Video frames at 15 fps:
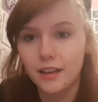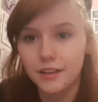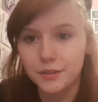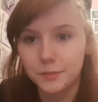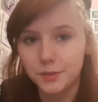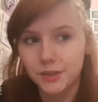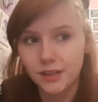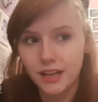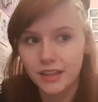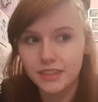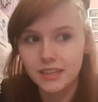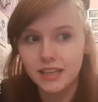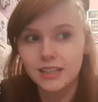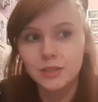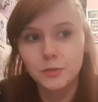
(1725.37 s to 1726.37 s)
it's because I
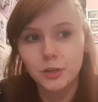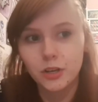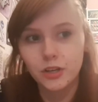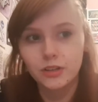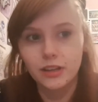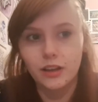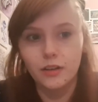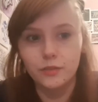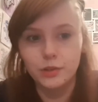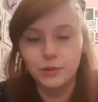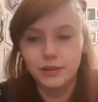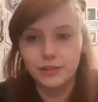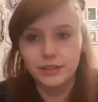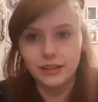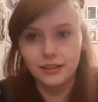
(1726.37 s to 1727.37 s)
think it's because like obviously
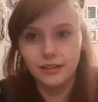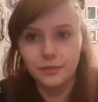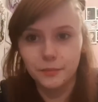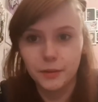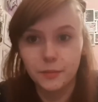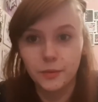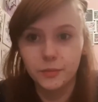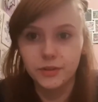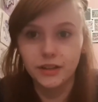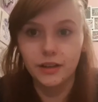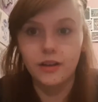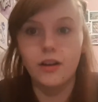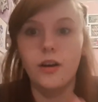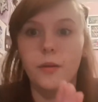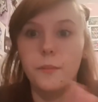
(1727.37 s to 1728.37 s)
when I was little, my mum was
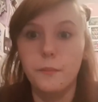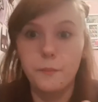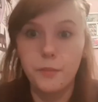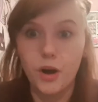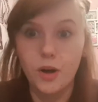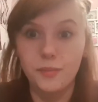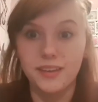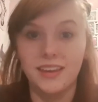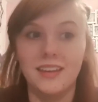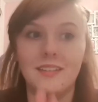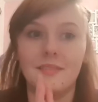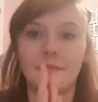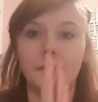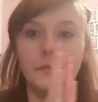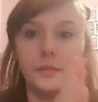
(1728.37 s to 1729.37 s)
like, oh, Barbie,
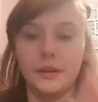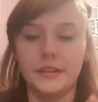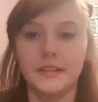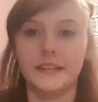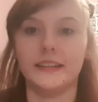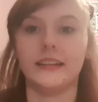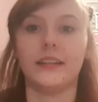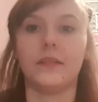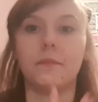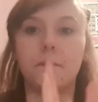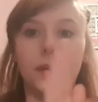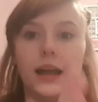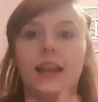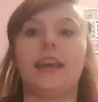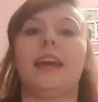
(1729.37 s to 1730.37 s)
princessy,
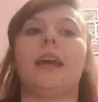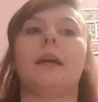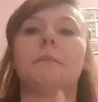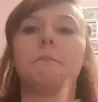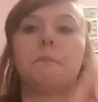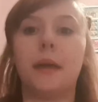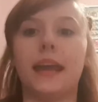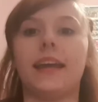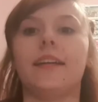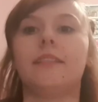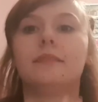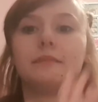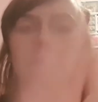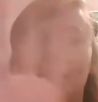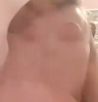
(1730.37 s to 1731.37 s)
ballet, pink,
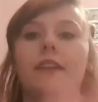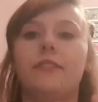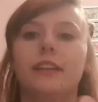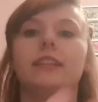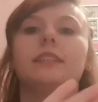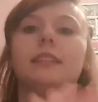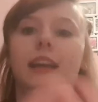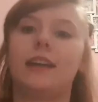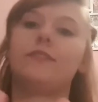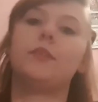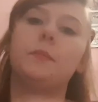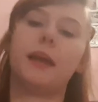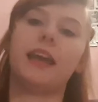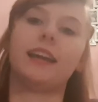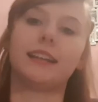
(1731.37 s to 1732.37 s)
have
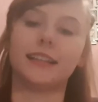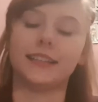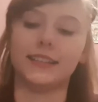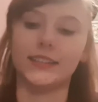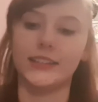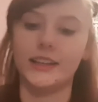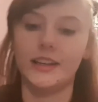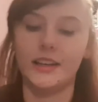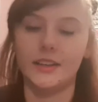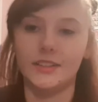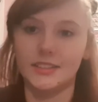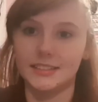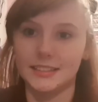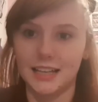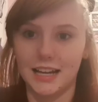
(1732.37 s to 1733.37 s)
the pinkness.
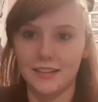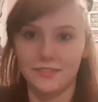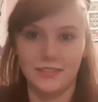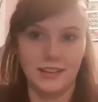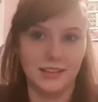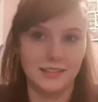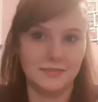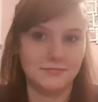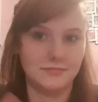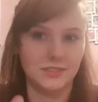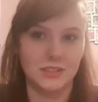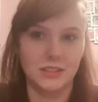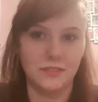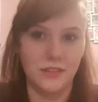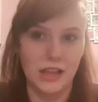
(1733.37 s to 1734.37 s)
So it's kind of like
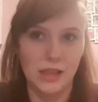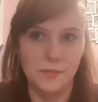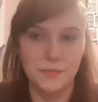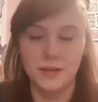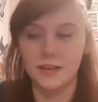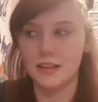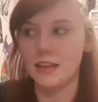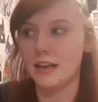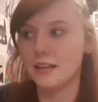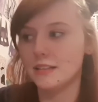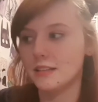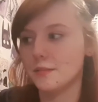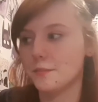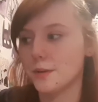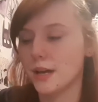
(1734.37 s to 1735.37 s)
just developed into that.
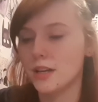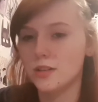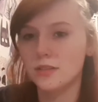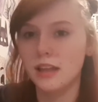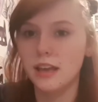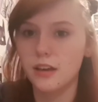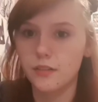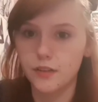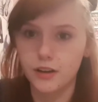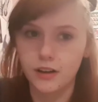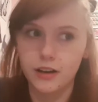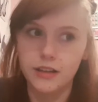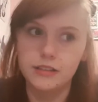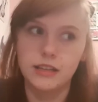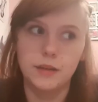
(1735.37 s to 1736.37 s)
But I do like other
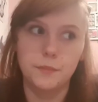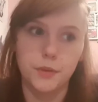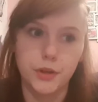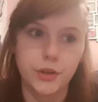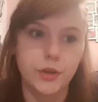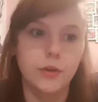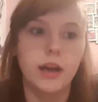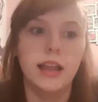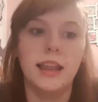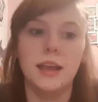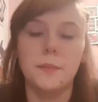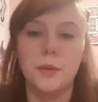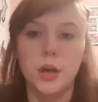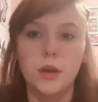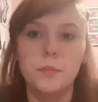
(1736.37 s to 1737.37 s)
colours like blue. I
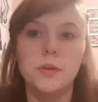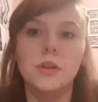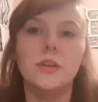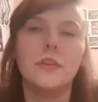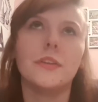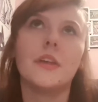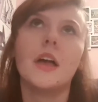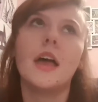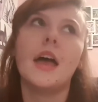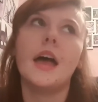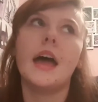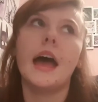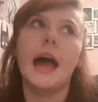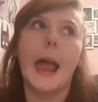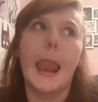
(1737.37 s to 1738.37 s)
like purples.
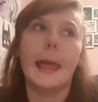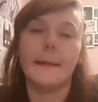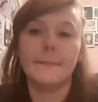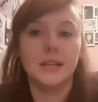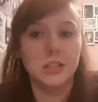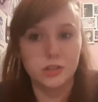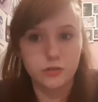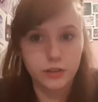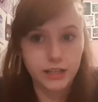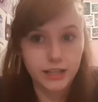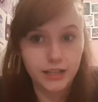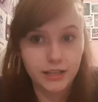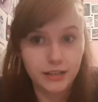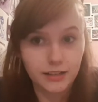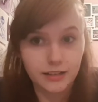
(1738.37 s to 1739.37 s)
I like mint
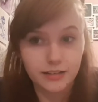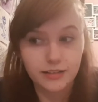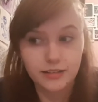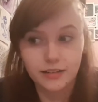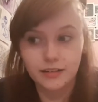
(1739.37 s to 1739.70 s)
green,